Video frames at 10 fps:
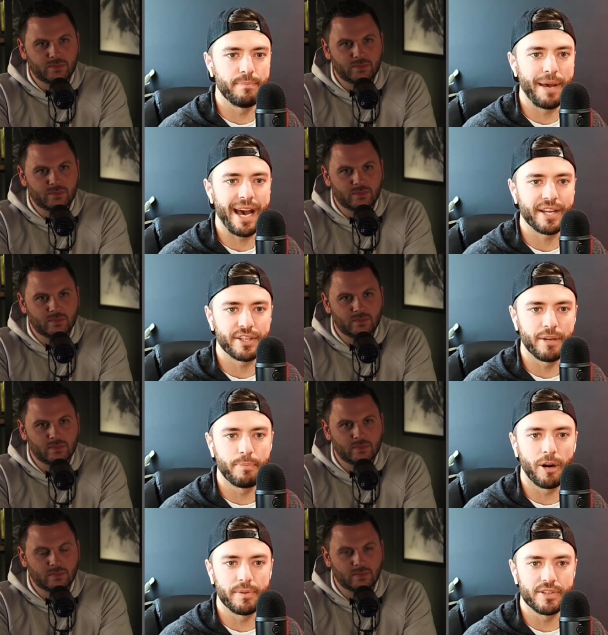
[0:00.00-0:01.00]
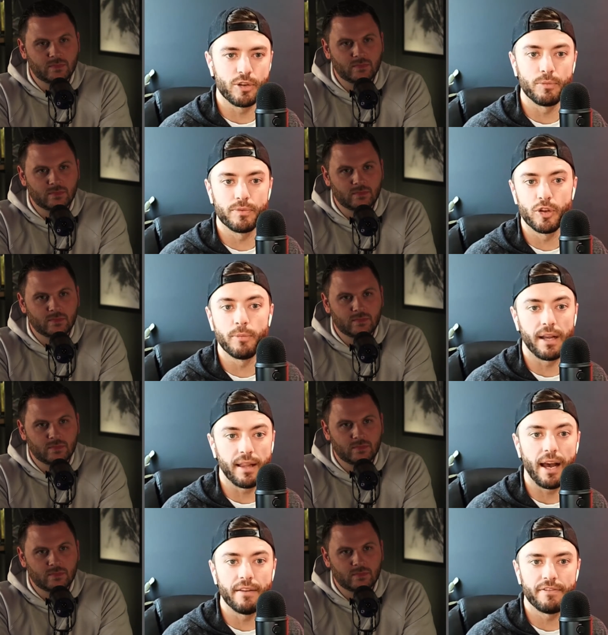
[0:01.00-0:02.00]
Speaker 1: and passion and purpose to to my
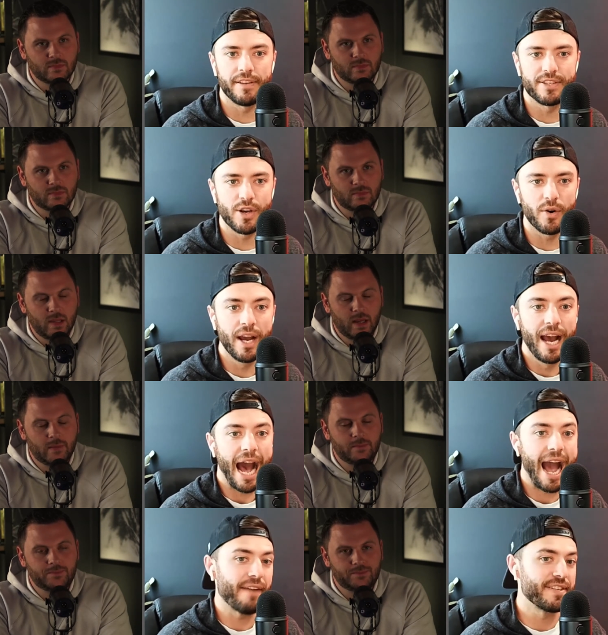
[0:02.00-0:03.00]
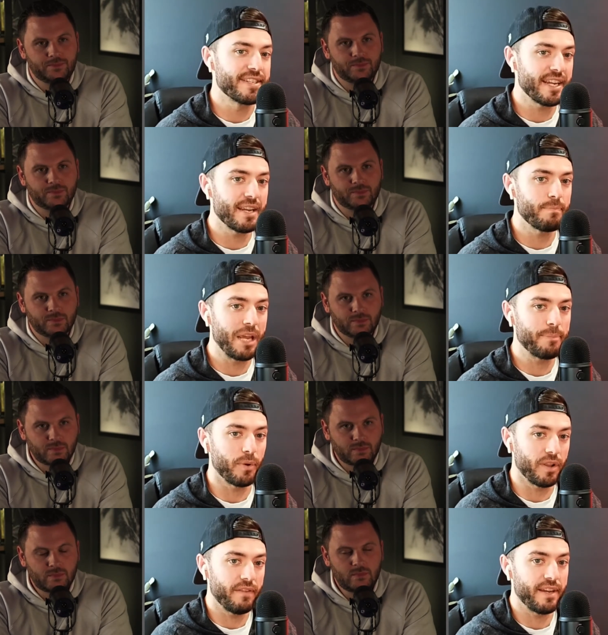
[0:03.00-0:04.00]
life. And so yeah. I have seen
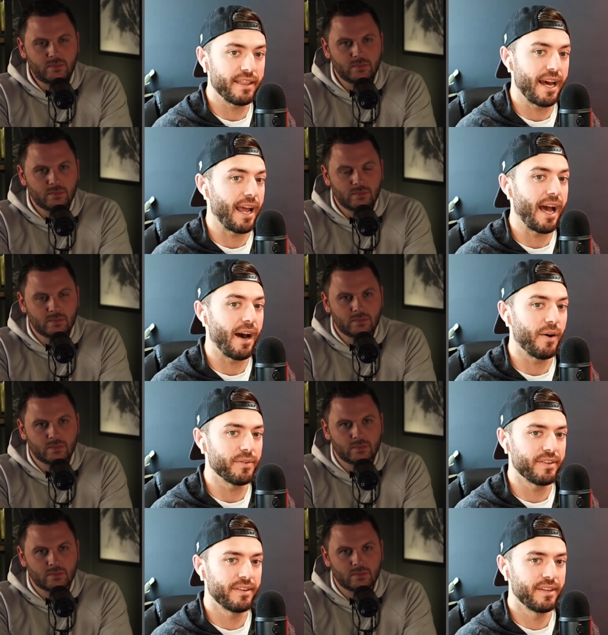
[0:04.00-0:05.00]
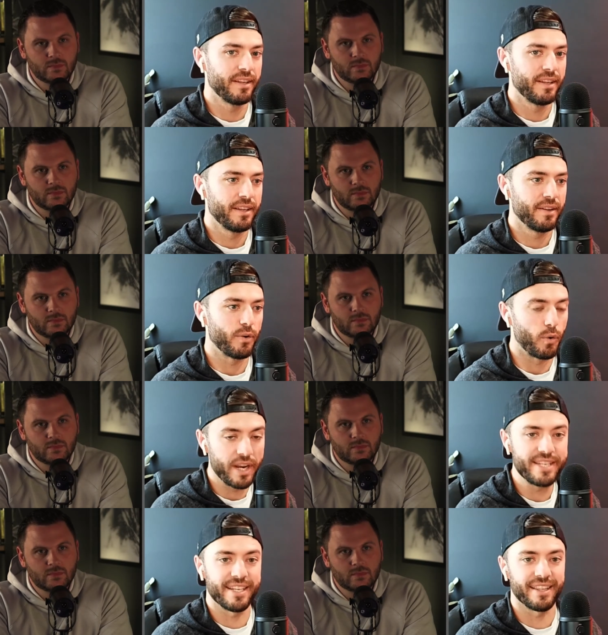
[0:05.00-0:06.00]
people living that out
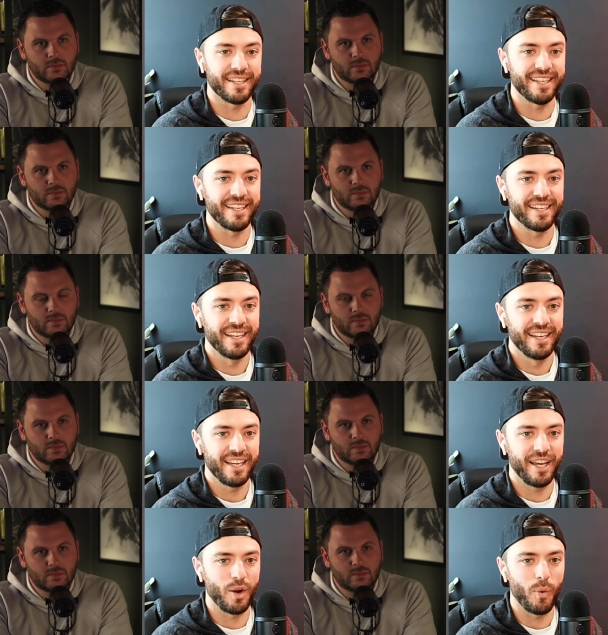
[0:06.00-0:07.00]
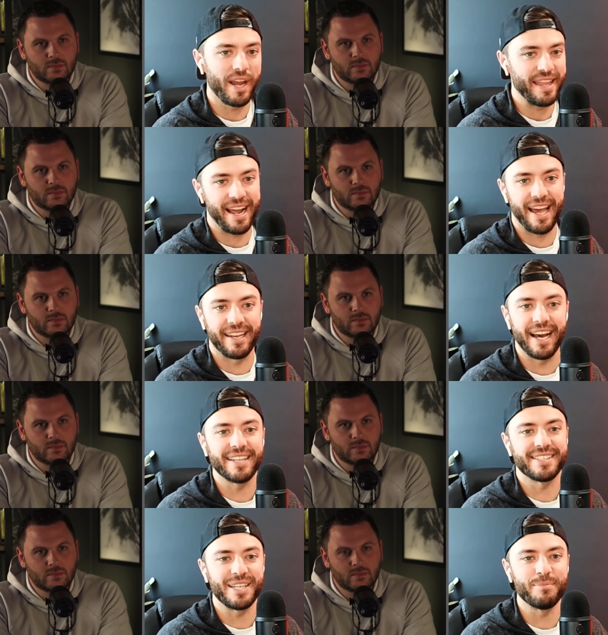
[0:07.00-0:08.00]
recently in a way that I had
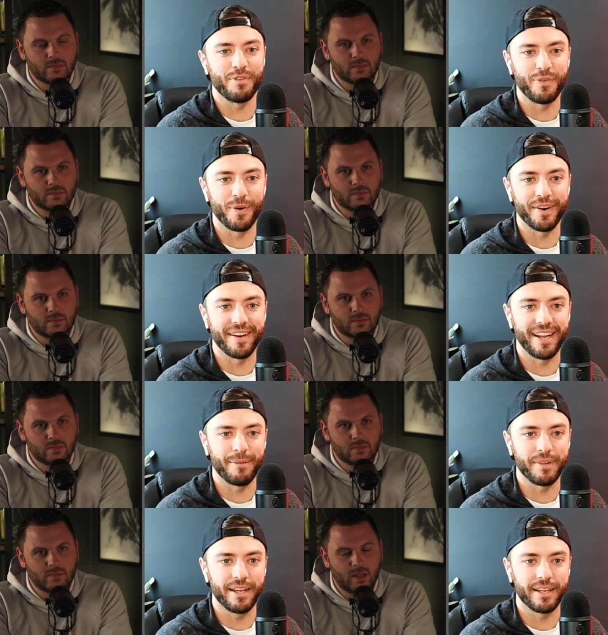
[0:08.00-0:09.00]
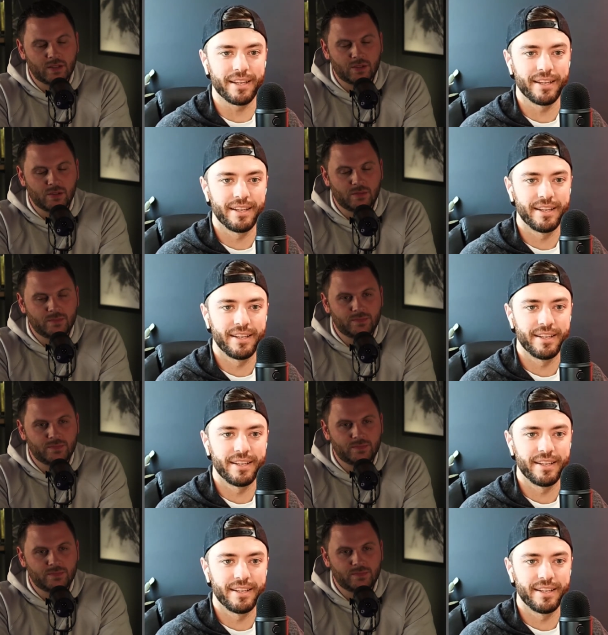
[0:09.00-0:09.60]
not seen before. And I'm like, that's cool